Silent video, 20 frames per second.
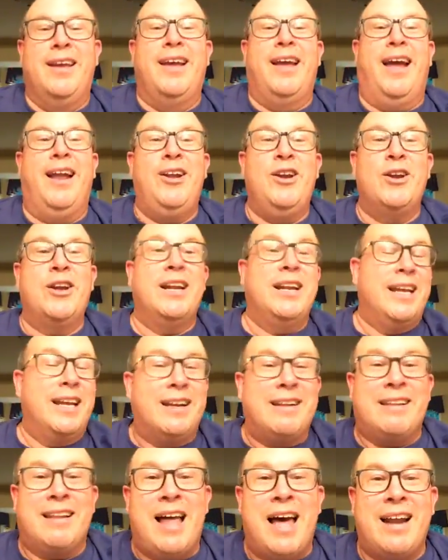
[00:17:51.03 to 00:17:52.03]
And you're going to get
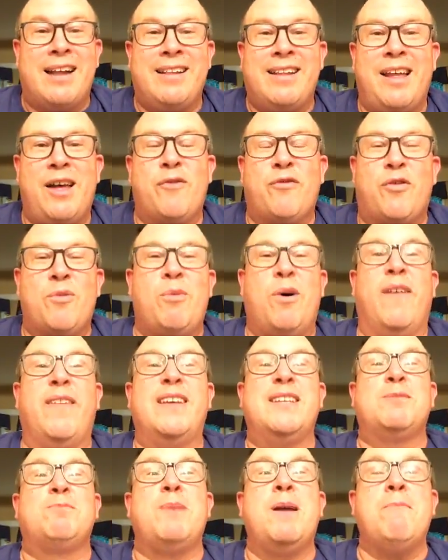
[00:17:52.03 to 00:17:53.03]
a lot of love from all
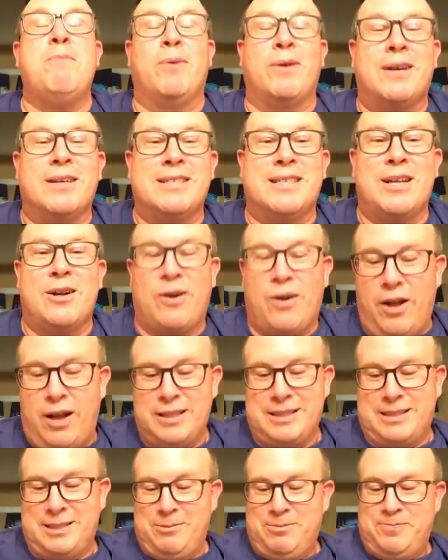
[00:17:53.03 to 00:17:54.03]
these people because they're
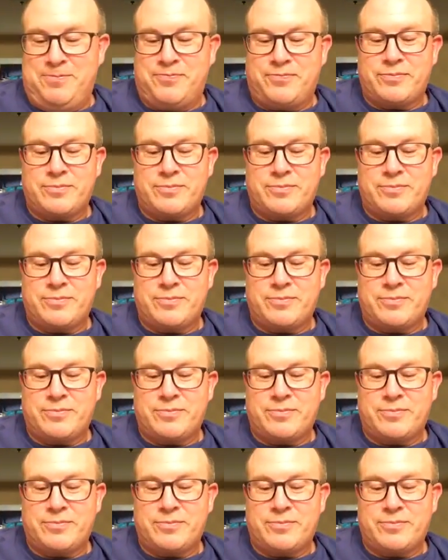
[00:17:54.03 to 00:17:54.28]
awesome.